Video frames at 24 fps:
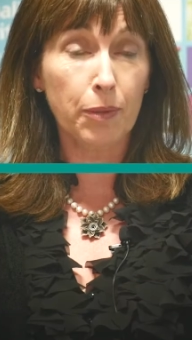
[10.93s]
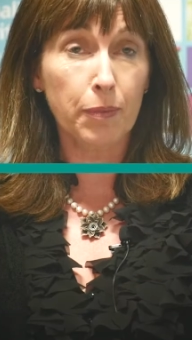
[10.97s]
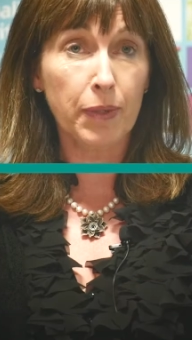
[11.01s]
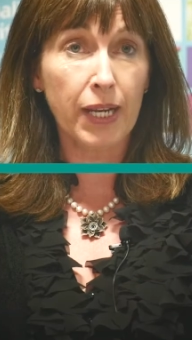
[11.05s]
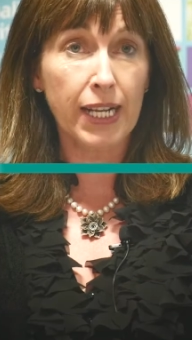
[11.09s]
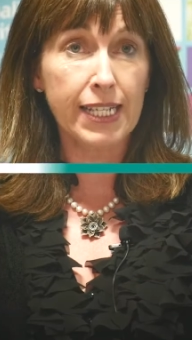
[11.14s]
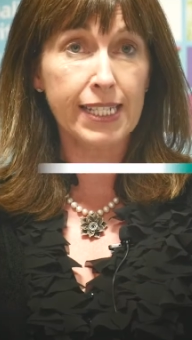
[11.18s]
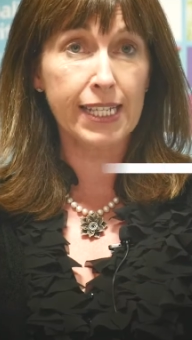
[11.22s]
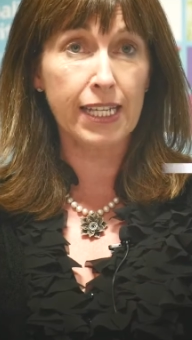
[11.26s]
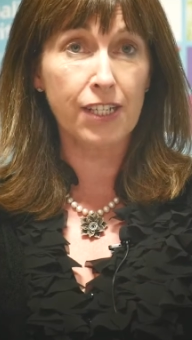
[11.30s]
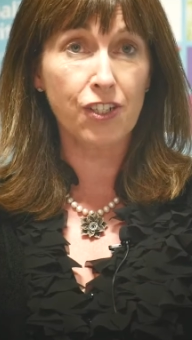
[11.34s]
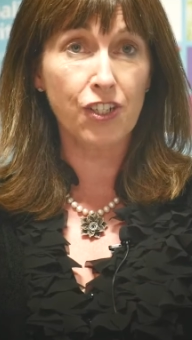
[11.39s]

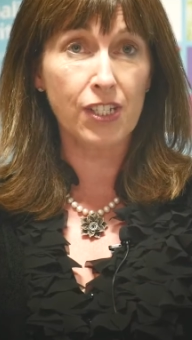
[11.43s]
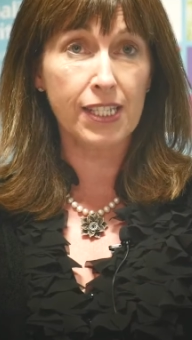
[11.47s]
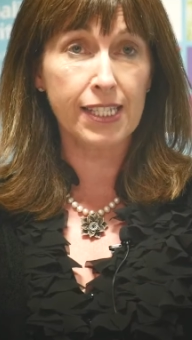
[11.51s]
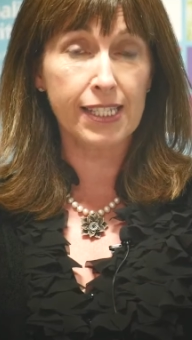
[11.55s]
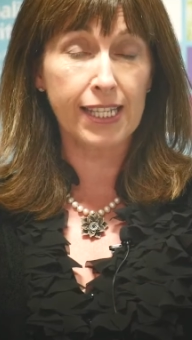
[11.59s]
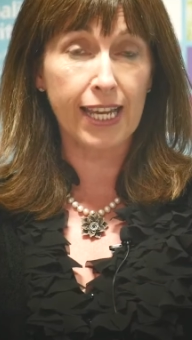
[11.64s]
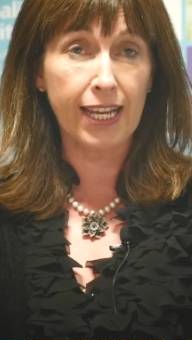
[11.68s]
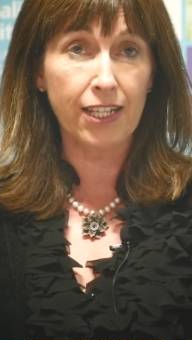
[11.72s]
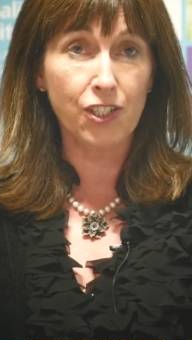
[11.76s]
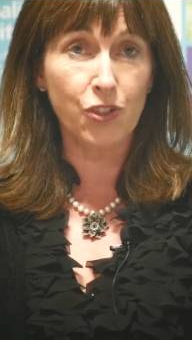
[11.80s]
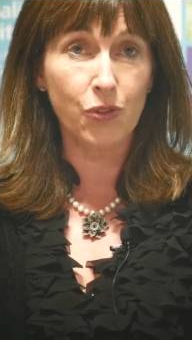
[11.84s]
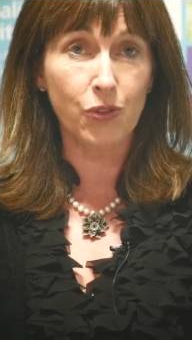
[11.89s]
immunisation
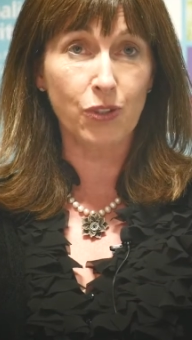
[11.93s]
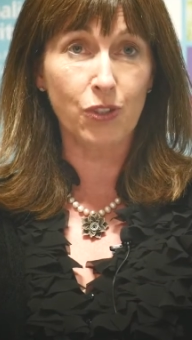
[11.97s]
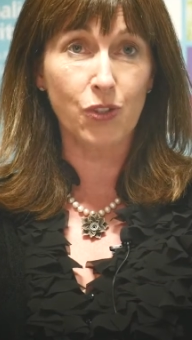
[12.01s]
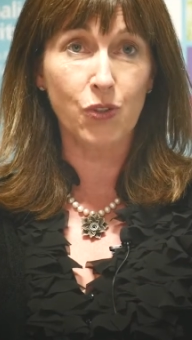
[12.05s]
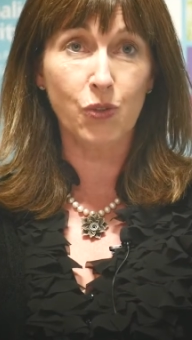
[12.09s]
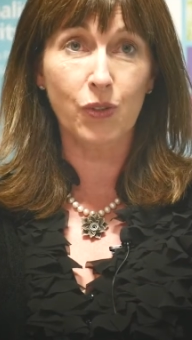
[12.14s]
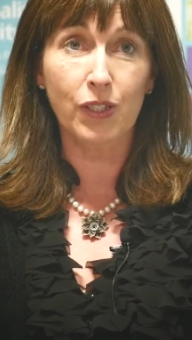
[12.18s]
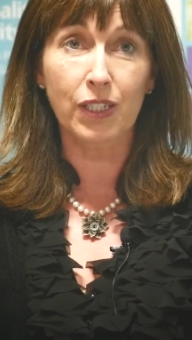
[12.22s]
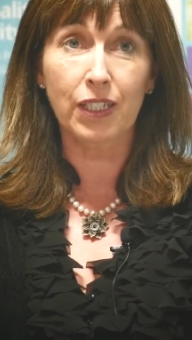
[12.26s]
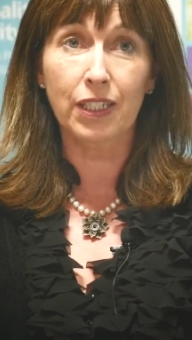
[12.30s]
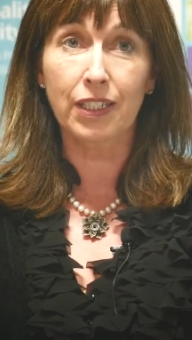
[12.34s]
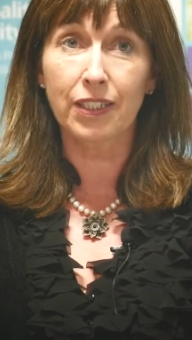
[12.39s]
schedule
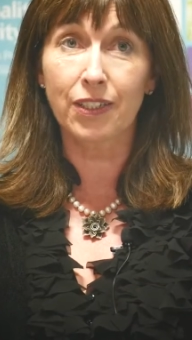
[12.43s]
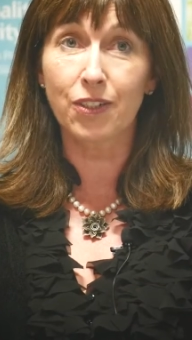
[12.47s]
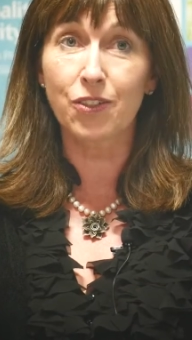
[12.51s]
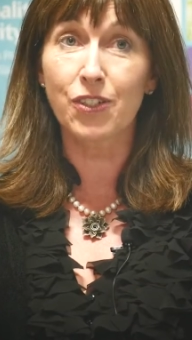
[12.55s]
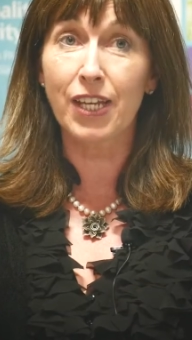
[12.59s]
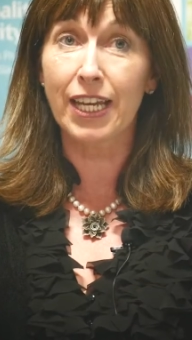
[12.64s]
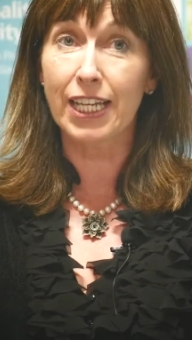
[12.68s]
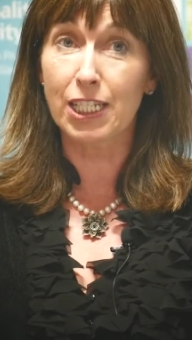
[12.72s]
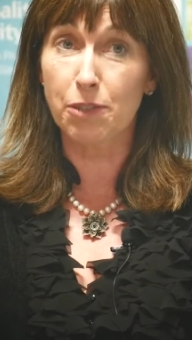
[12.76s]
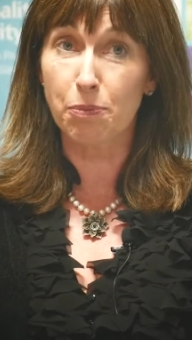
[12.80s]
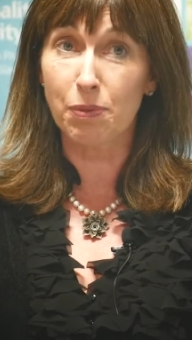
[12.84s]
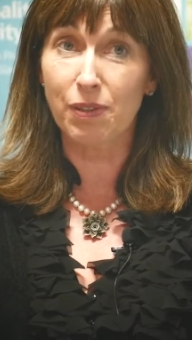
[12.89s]
to include
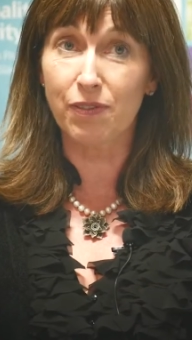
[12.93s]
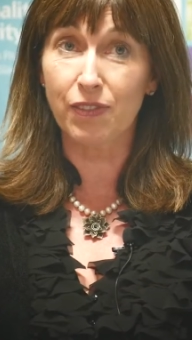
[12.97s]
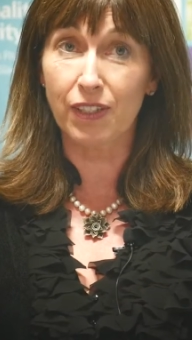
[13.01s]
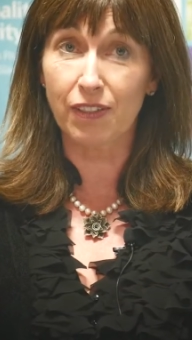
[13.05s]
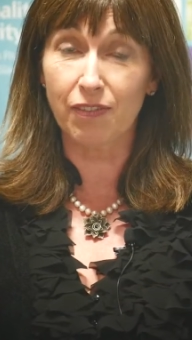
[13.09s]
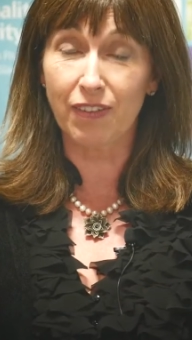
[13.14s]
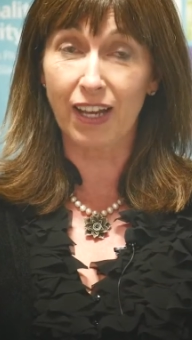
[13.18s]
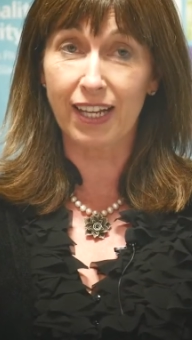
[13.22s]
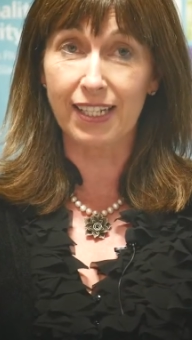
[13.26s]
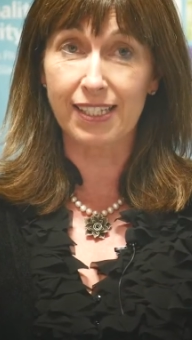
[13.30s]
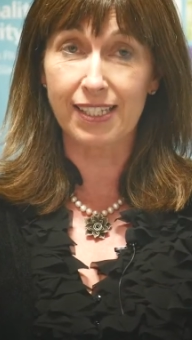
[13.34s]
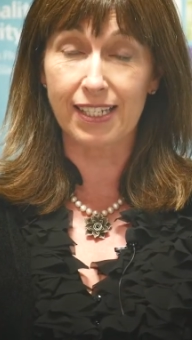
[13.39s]
HPV
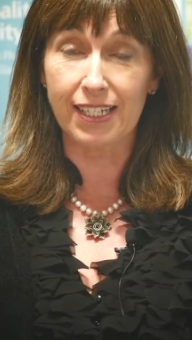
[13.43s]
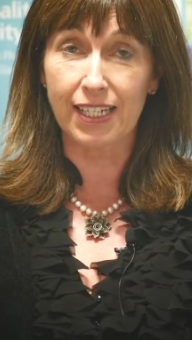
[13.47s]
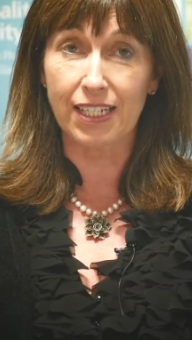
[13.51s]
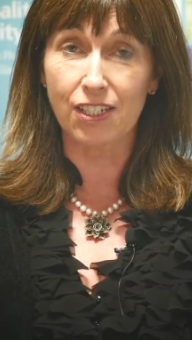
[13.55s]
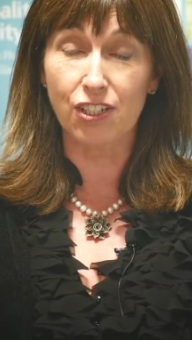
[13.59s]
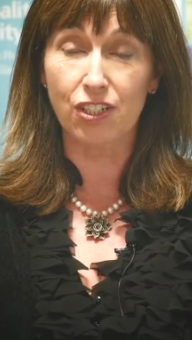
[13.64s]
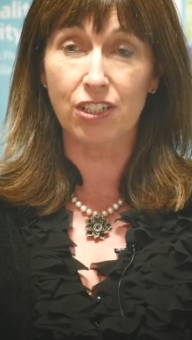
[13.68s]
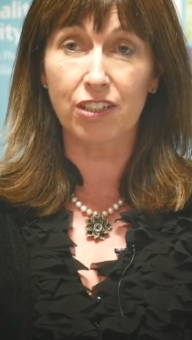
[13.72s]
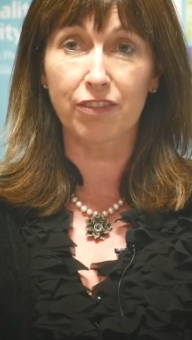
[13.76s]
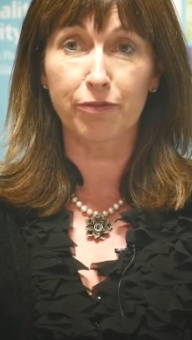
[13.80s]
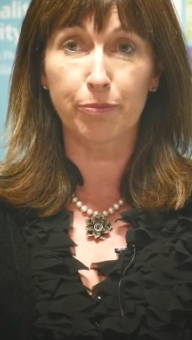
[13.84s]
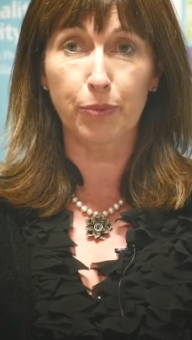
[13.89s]

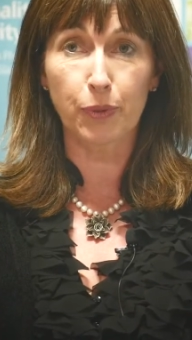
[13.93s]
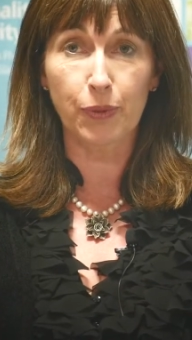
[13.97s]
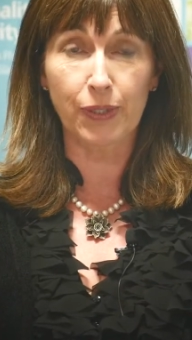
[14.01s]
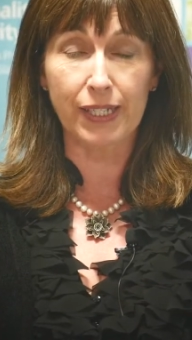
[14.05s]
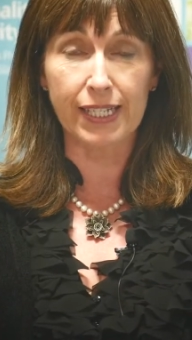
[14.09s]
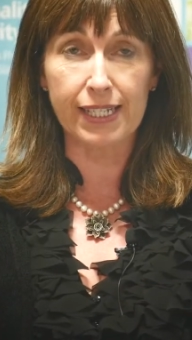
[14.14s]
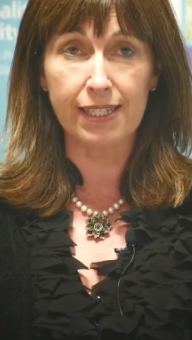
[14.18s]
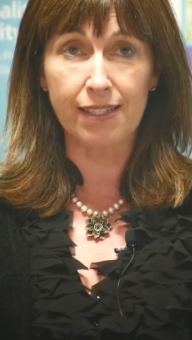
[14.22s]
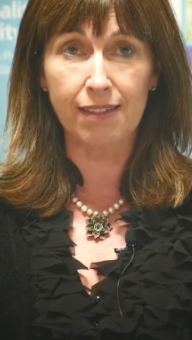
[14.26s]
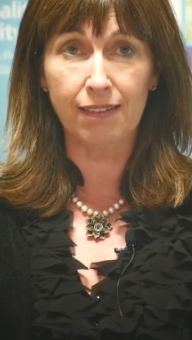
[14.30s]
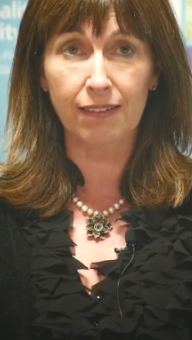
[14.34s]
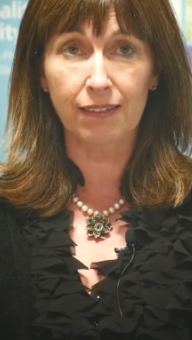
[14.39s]
vaccination of
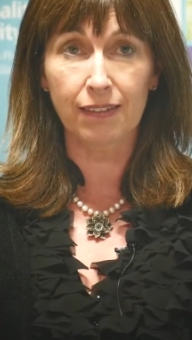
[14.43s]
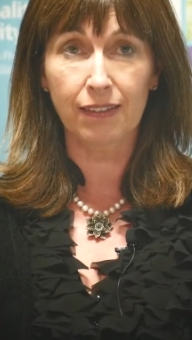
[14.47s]
boys.